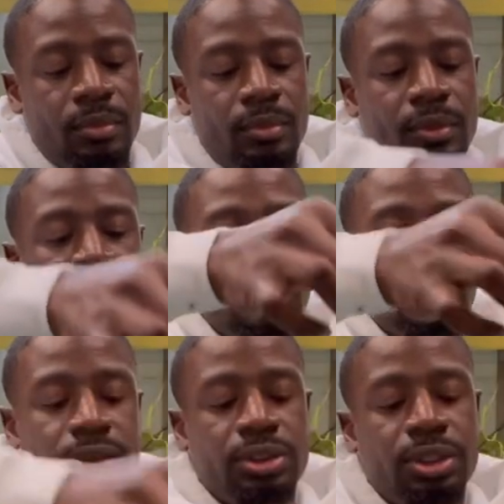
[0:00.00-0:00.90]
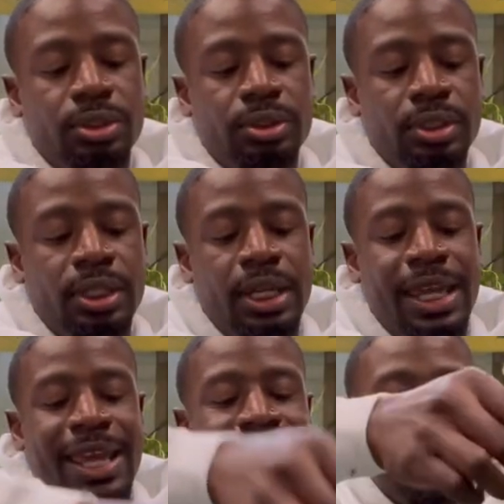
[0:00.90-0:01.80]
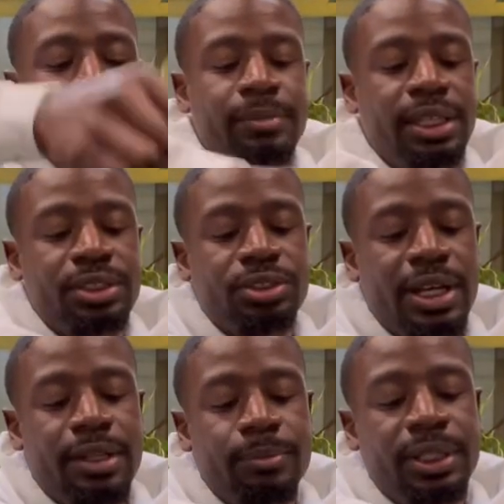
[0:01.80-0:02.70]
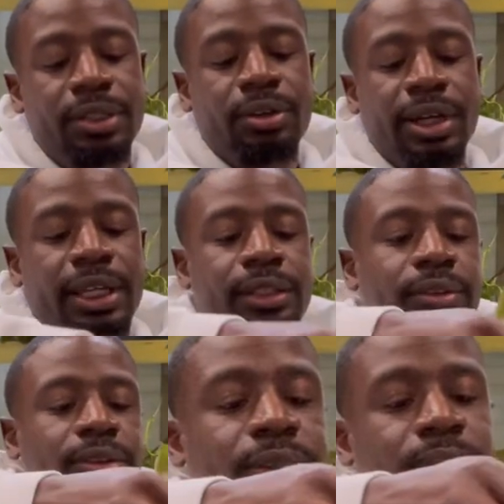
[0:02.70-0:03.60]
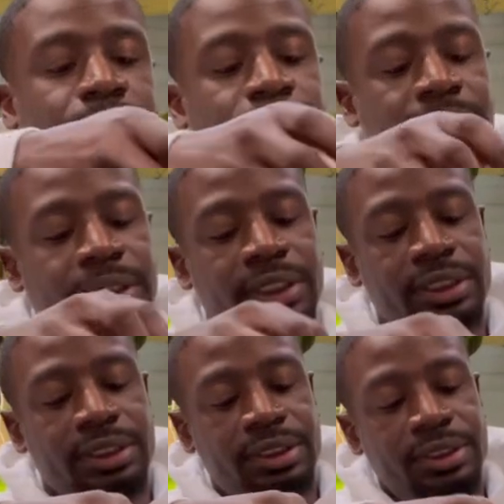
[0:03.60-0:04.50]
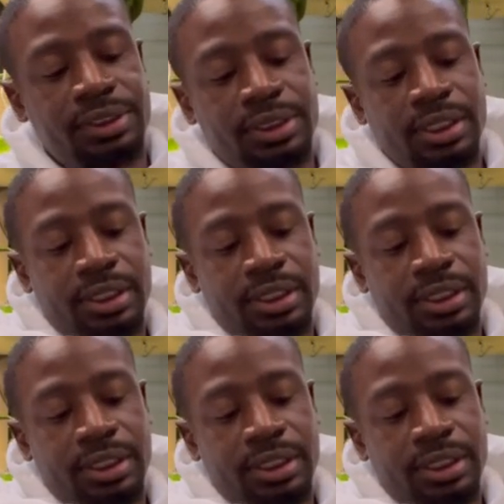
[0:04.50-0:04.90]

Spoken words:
Yeah, so in me trying to be great with these